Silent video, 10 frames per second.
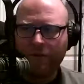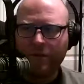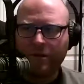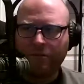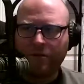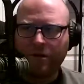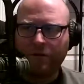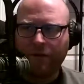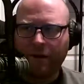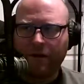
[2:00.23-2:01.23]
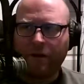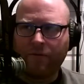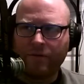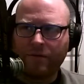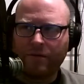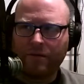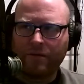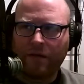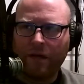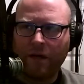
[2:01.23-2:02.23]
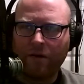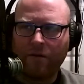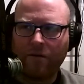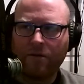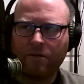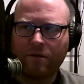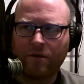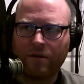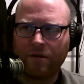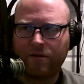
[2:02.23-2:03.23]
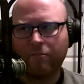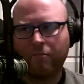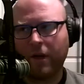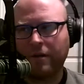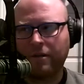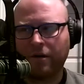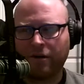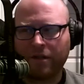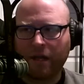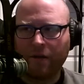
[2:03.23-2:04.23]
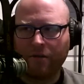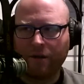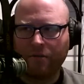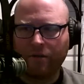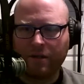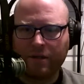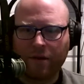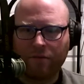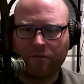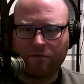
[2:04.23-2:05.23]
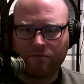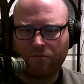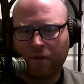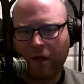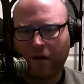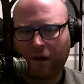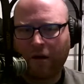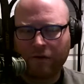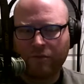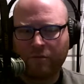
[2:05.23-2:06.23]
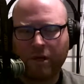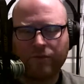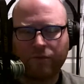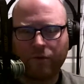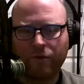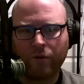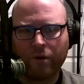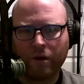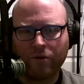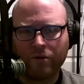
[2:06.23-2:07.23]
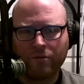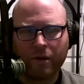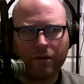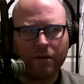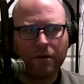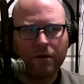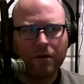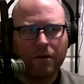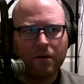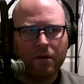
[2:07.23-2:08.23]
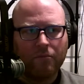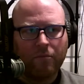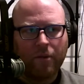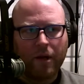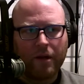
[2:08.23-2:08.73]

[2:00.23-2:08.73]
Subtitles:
been tempted to find an office here because there's a place here in town that rents out like office space for a few $100s a month, but